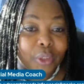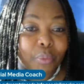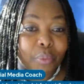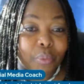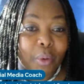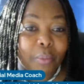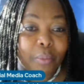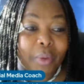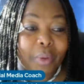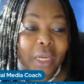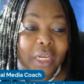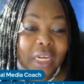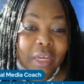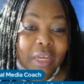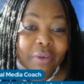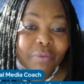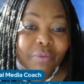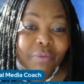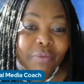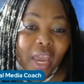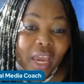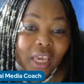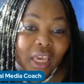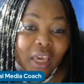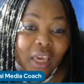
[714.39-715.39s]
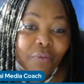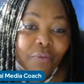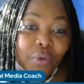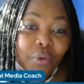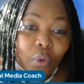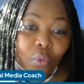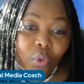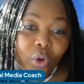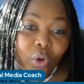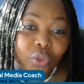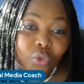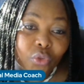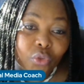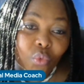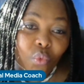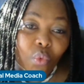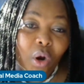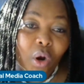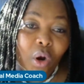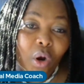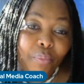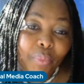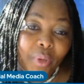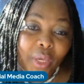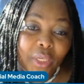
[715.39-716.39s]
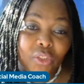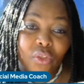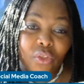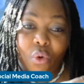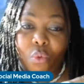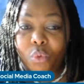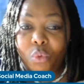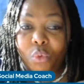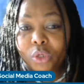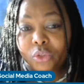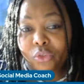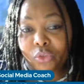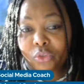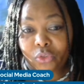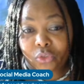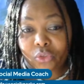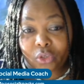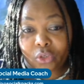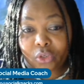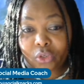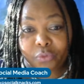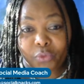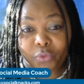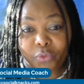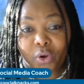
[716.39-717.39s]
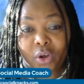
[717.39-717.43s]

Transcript: But if they give you what you want based on what you search for,